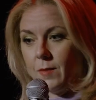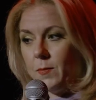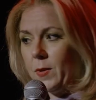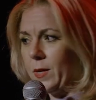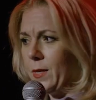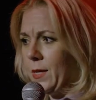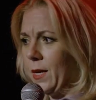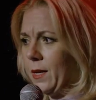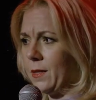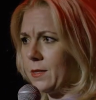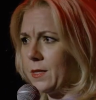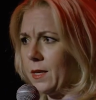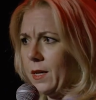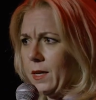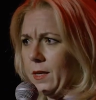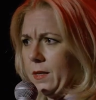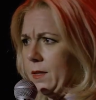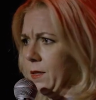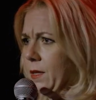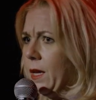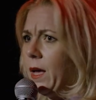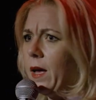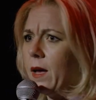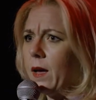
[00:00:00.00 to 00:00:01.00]
my dad's like,
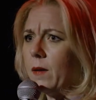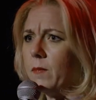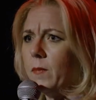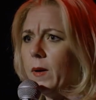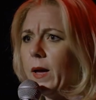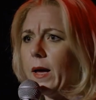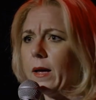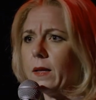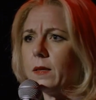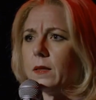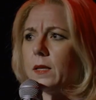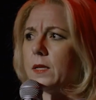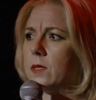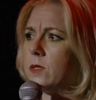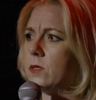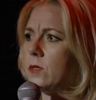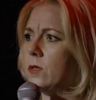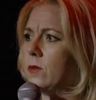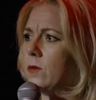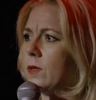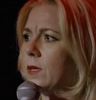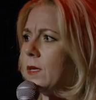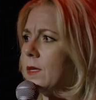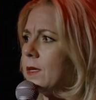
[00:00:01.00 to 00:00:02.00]
"Yeah, bet, let's
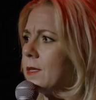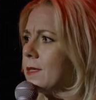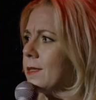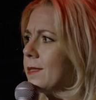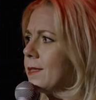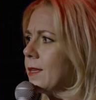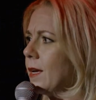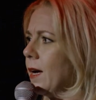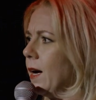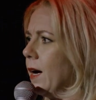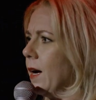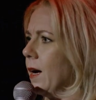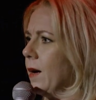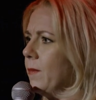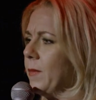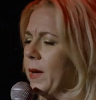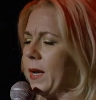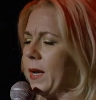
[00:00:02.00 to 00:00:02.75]
do this." My